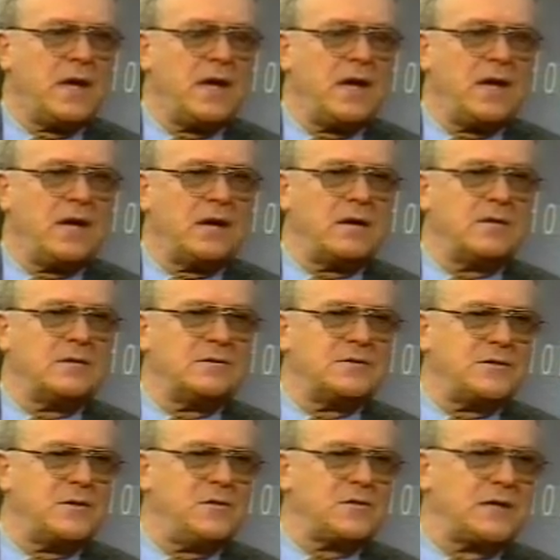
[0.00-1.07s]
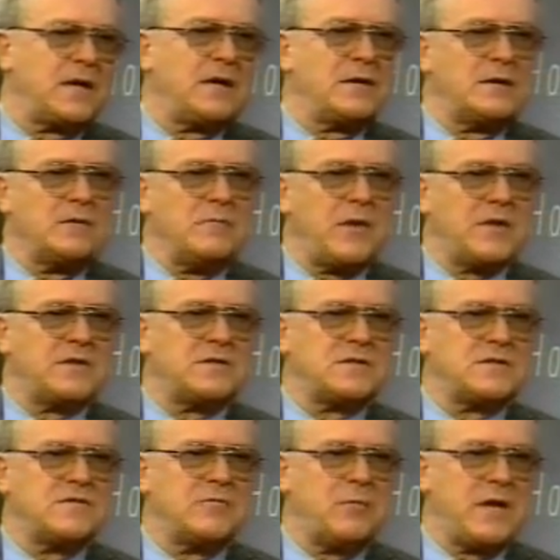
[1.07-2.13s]
He can choose that on the
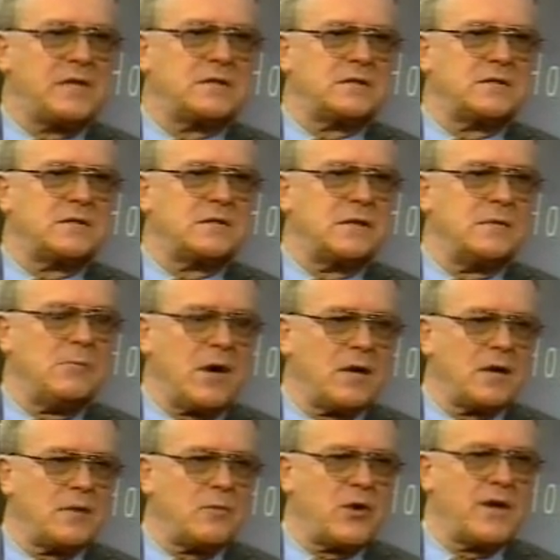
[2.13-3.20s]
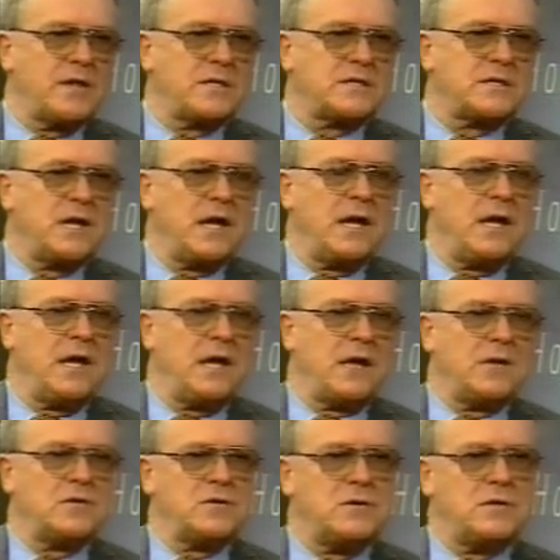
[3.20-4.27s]
basis of best market price. He
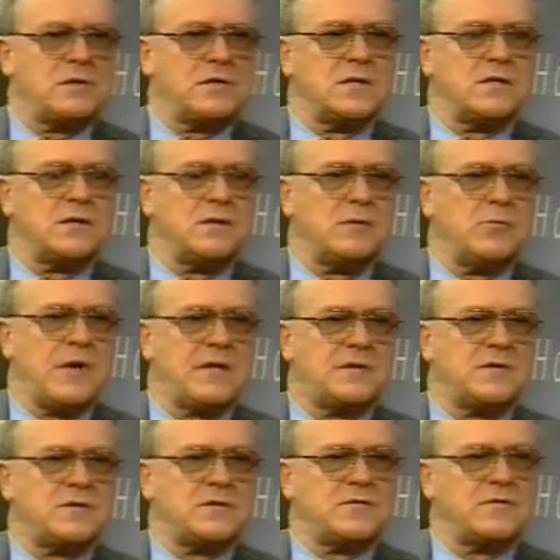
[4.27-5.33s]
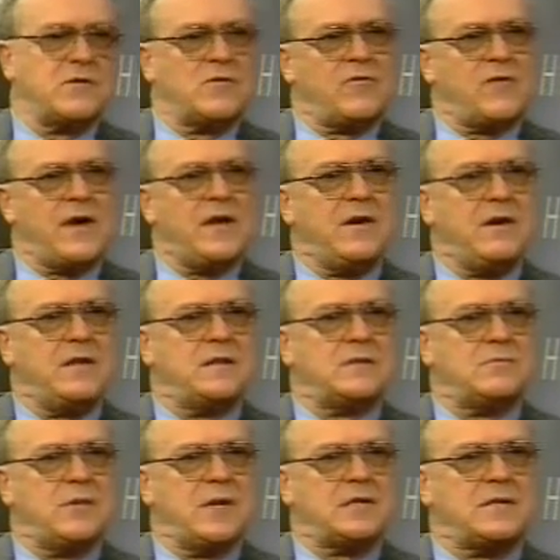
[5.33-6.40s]
can choose it on the basis of the refinery
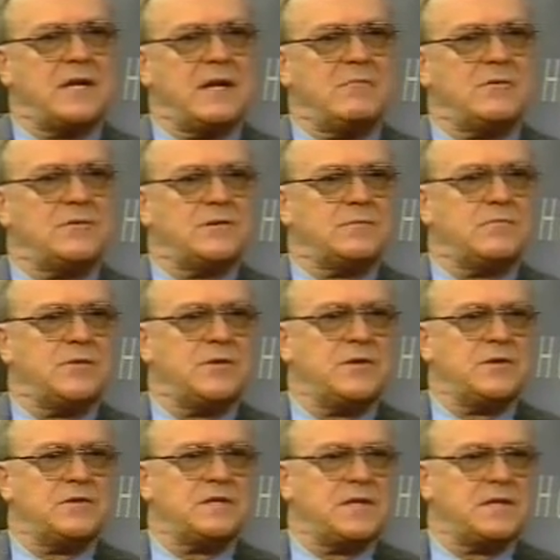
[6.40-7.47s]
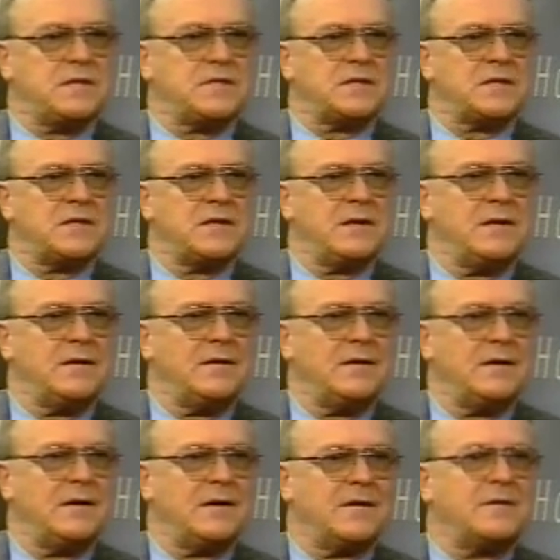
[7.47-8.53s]
that's best able to produce his,
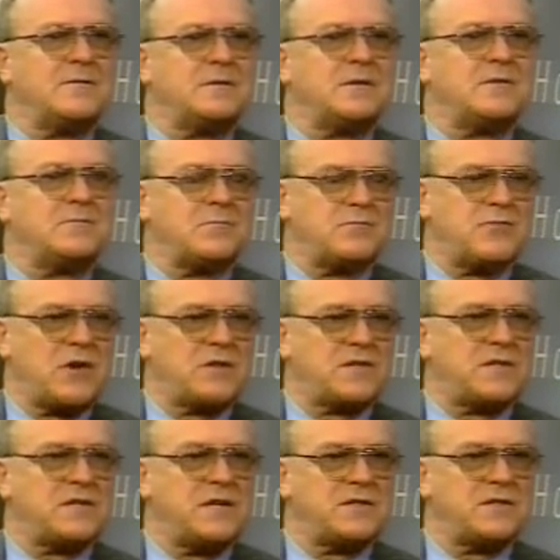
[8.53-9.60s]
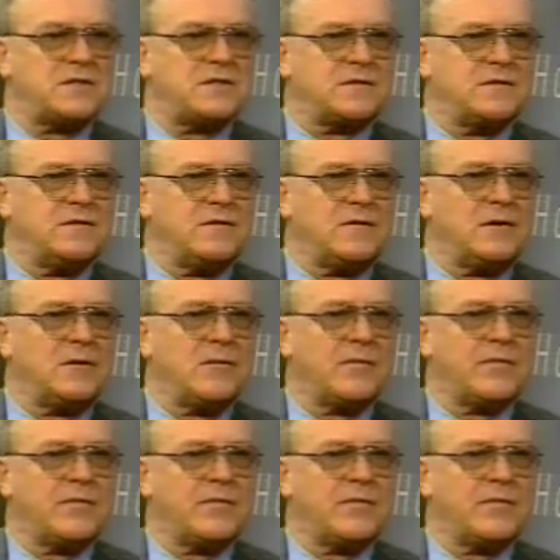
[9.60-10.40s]
to process his oil.